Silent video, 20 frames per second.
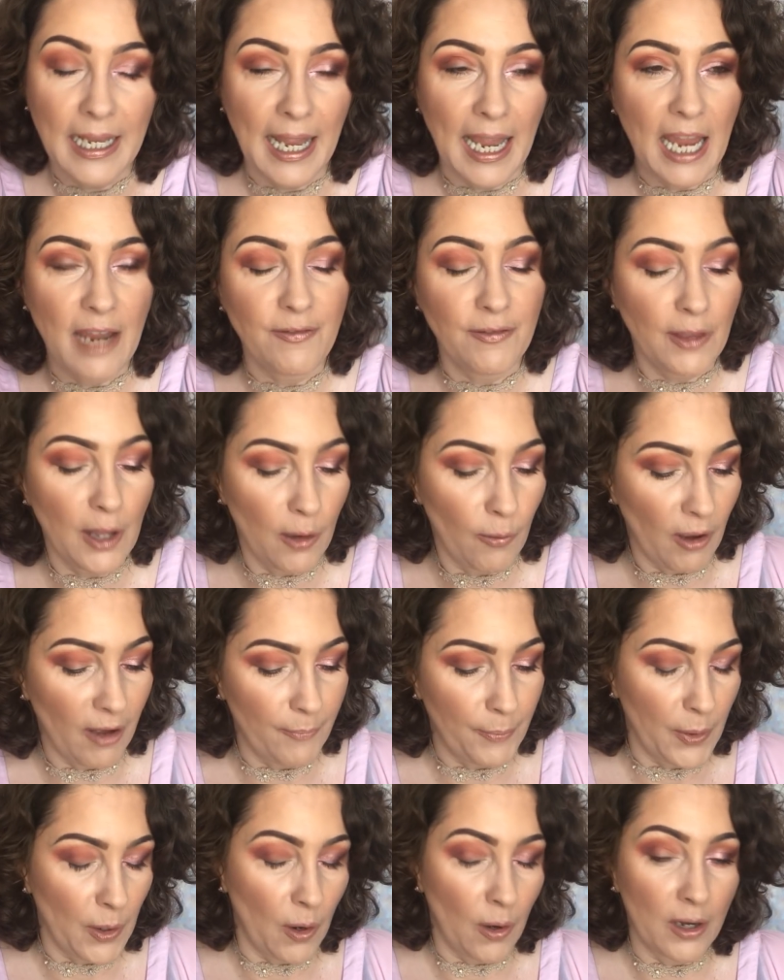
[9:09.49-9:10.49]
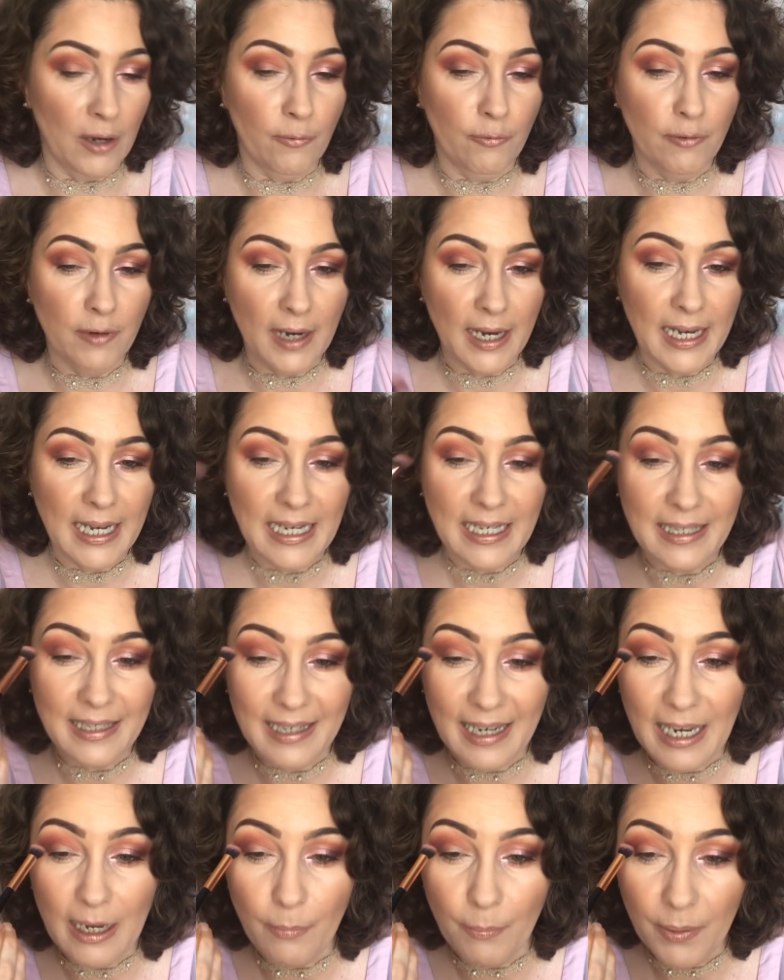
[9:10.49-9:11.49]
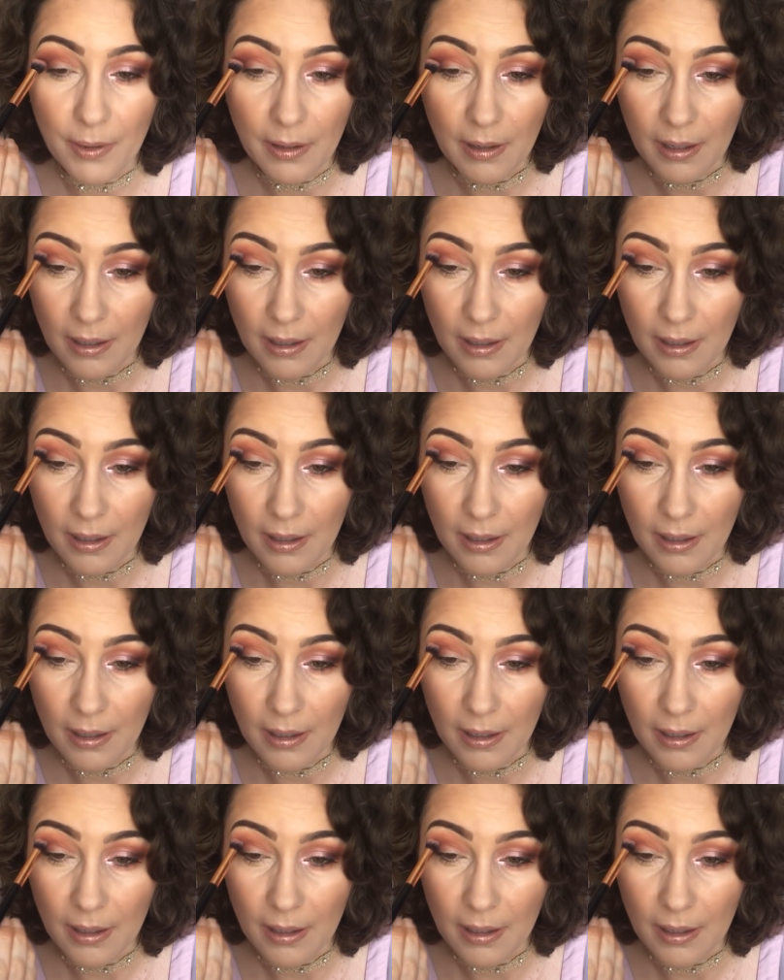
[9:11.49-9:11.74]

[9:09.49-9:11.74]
even though I put on a really deep,